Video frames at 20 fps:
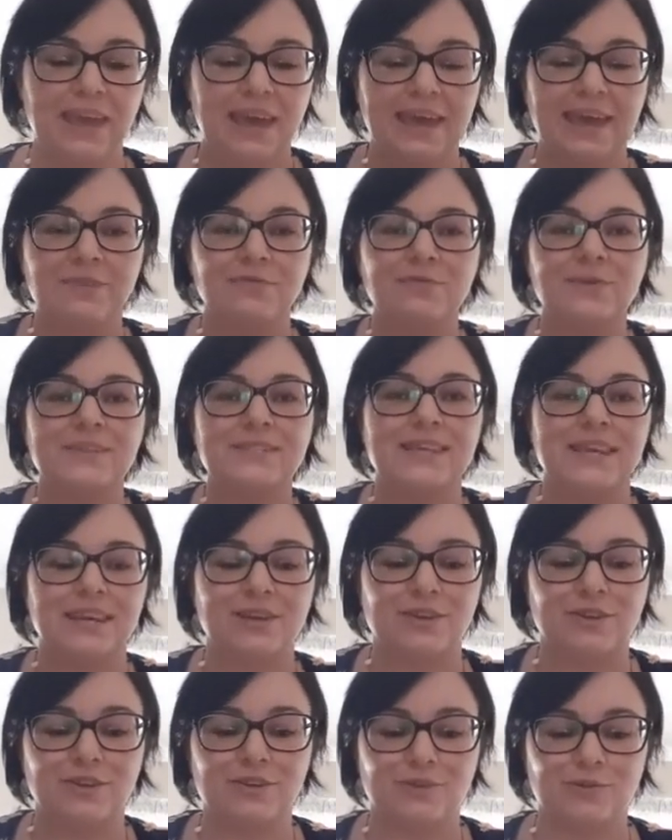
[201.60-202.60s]
If we
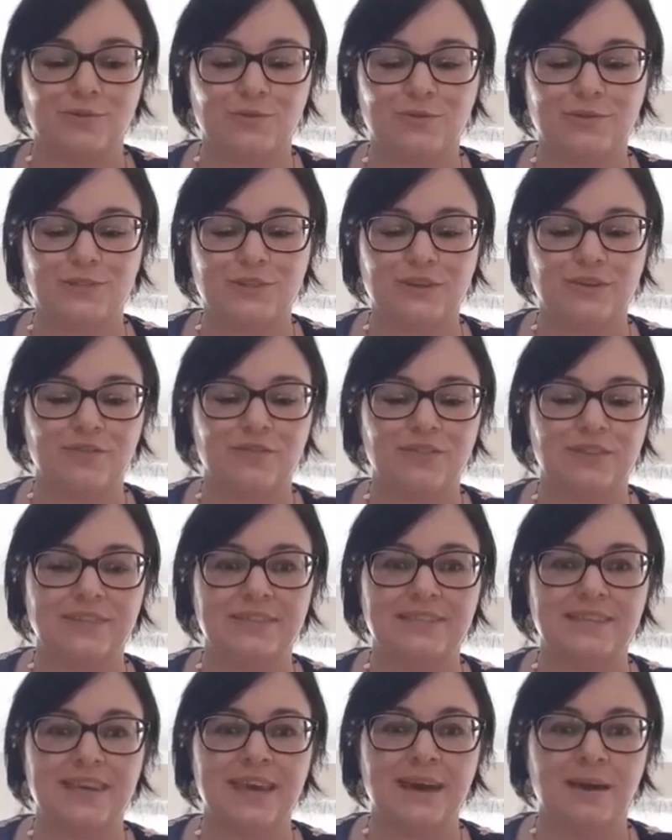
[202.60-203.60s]
take a look also of
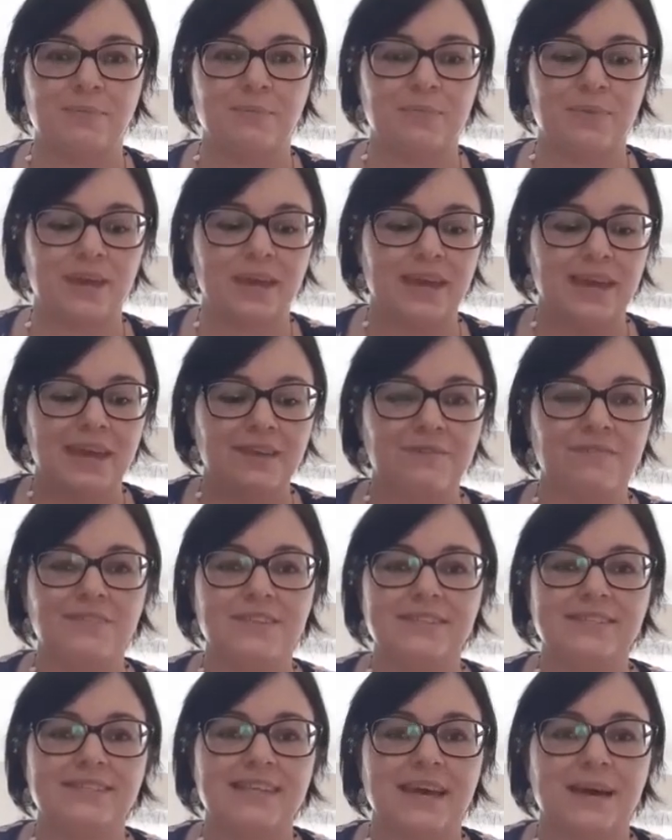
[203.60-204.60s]
this cup, if
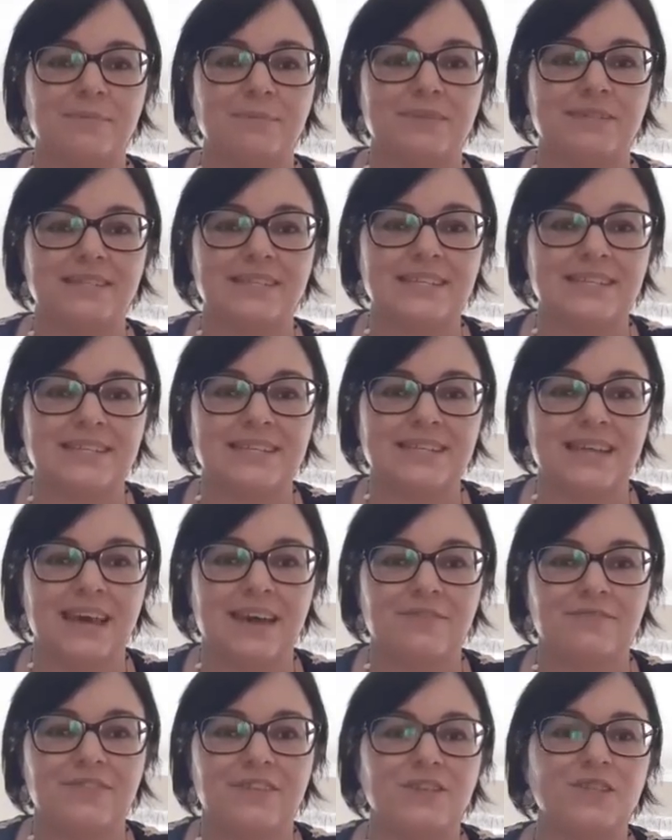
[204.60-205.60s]
this cup didn't
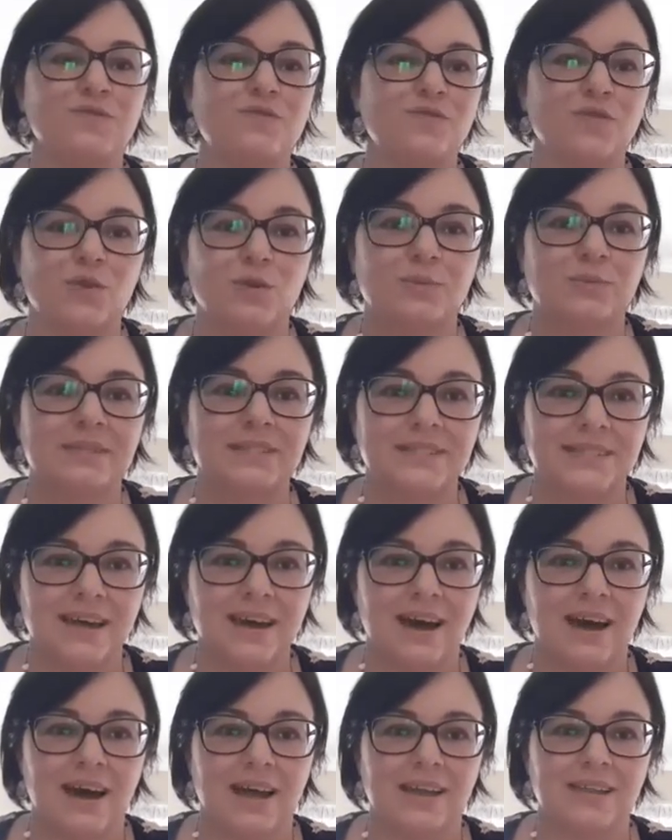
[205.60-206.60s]
have these firm
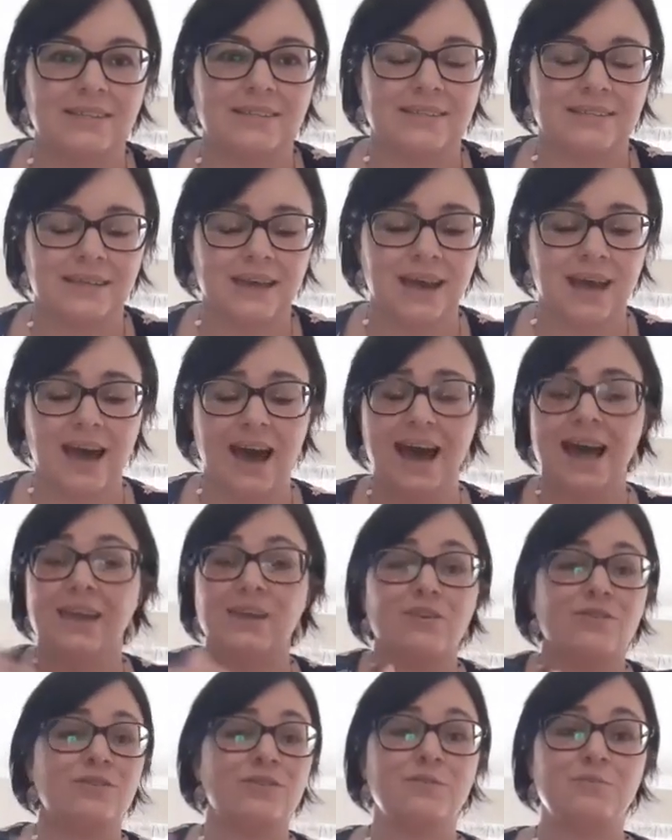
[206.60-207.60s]
sides, I
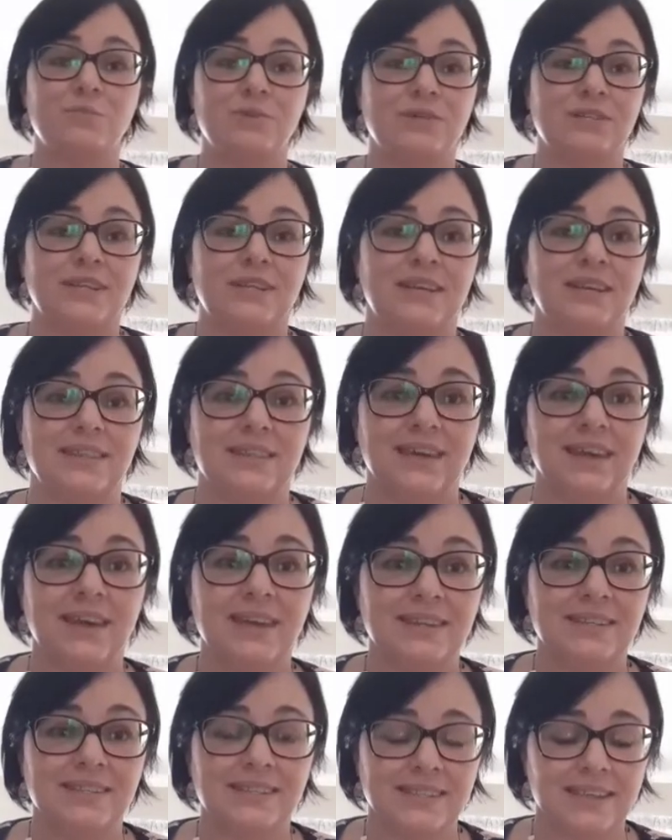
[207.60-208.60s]
couldn't put anything
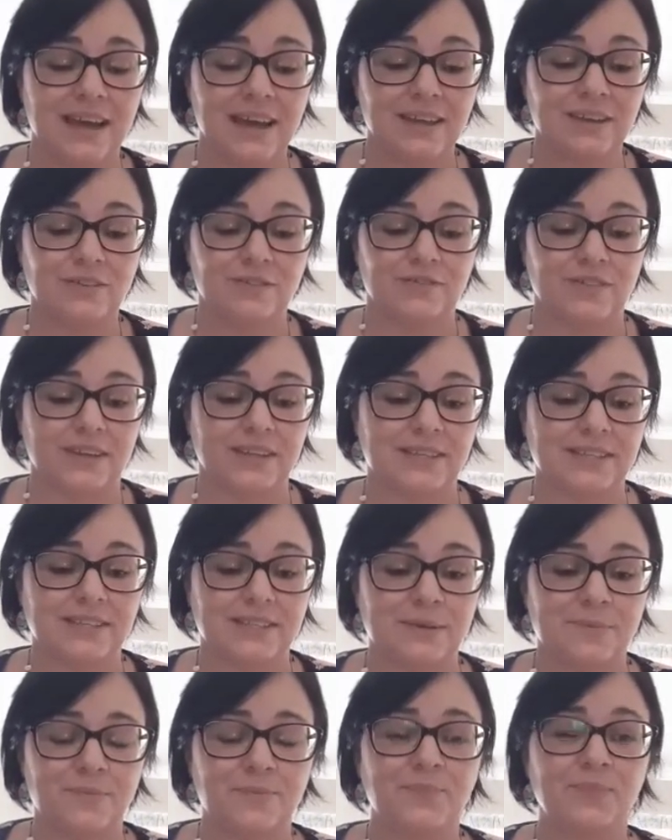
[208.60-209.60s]
inside of
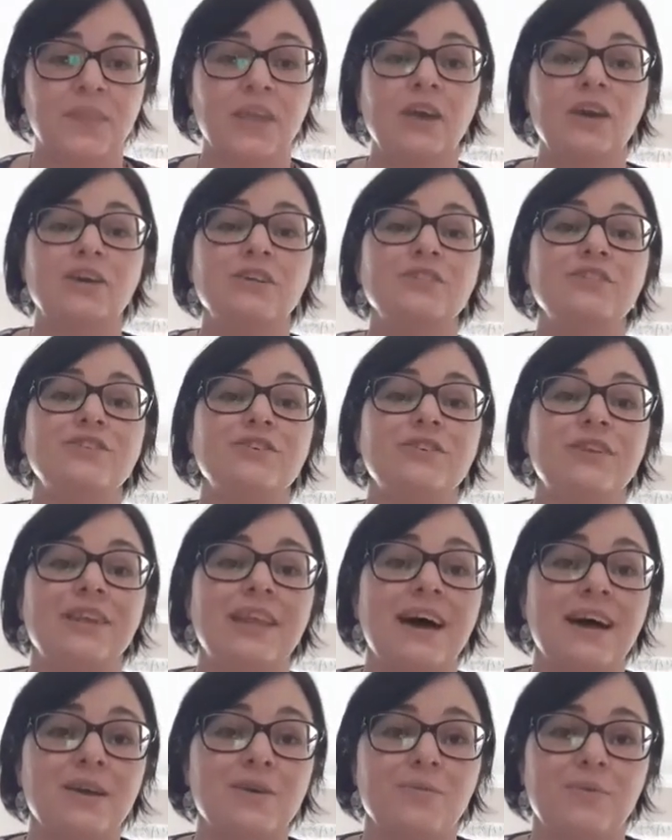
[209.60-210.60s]
it. So,
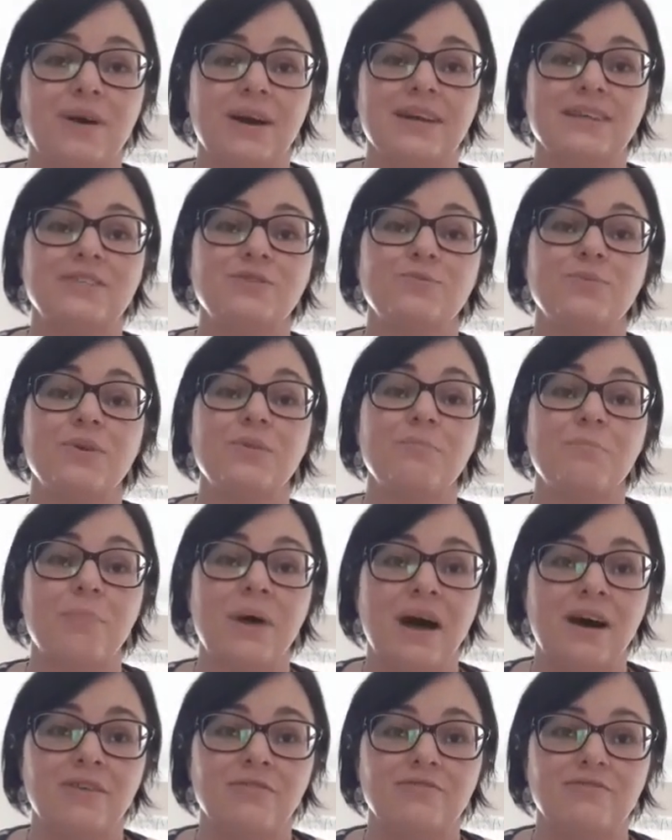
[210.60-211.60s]
likewise with
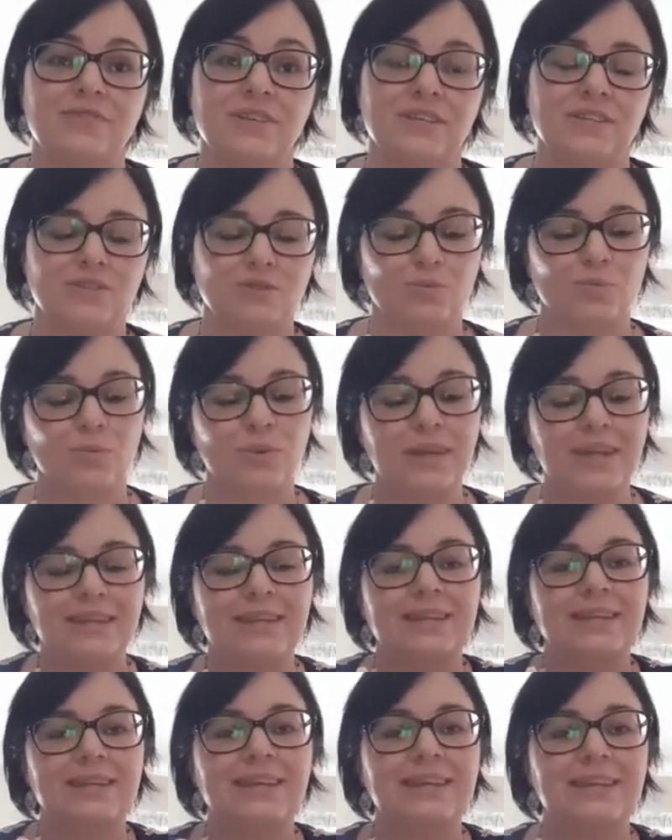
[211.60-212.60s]
boundaries, we
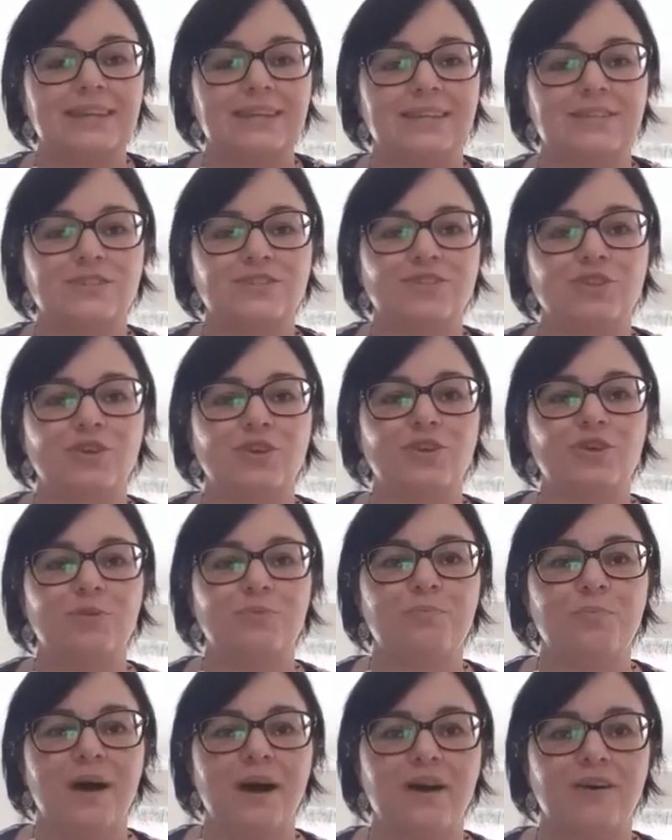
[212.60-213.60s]
need secure
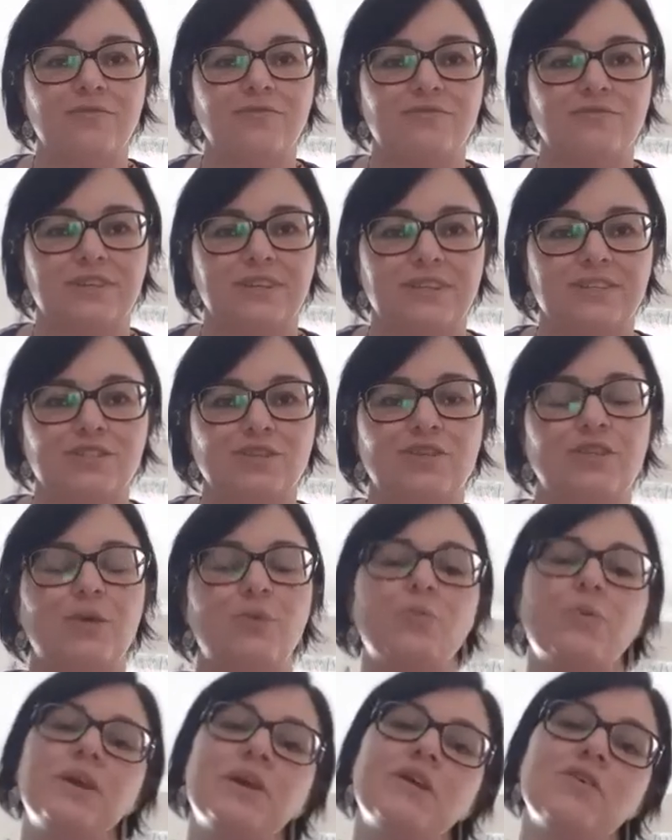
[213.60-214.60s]
boundaries so
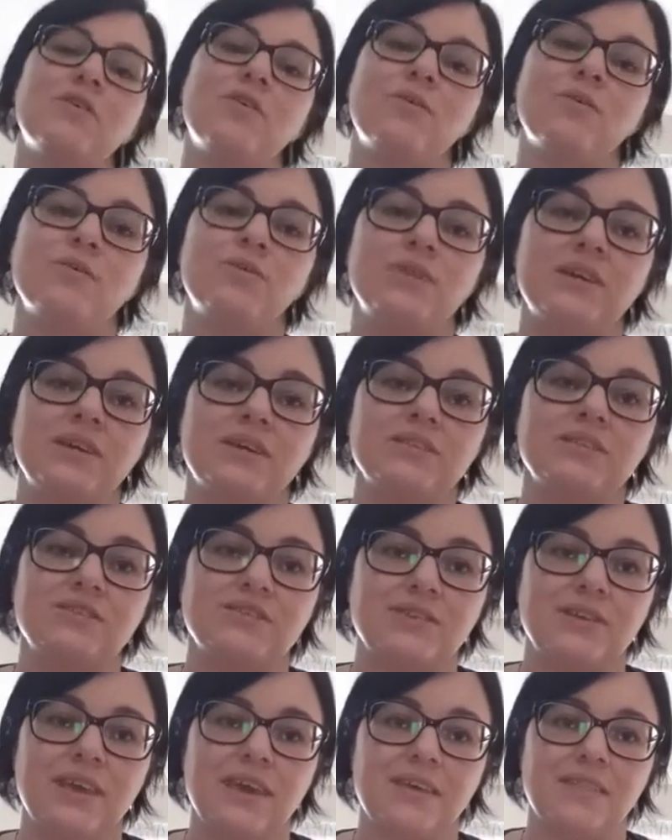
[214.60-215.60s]
that we can hold things
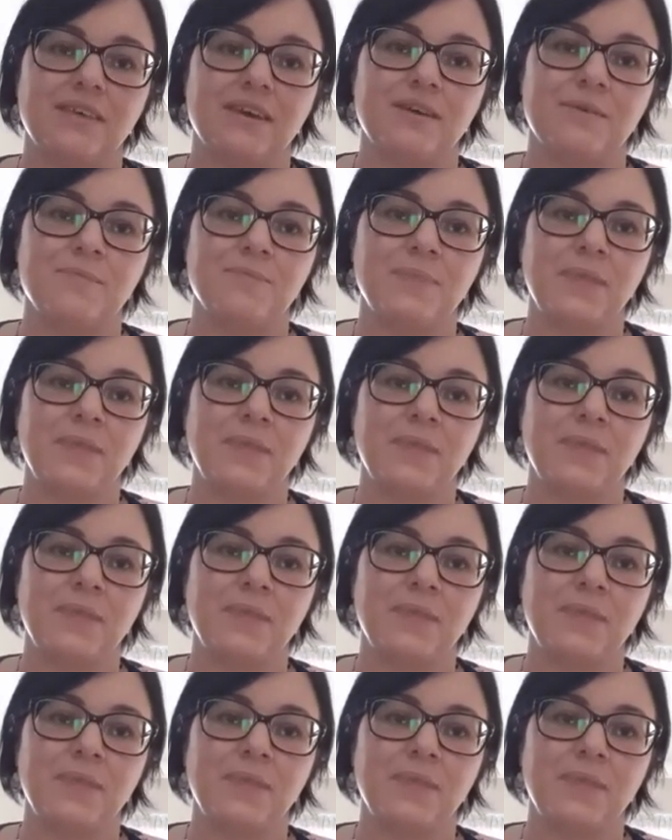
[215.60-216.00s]
together.